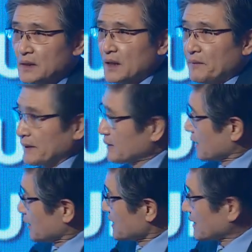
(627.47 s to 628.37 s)
But
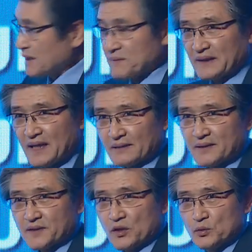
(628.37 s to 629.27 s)
economic doctors
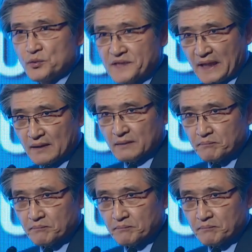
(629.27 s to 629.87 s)
are using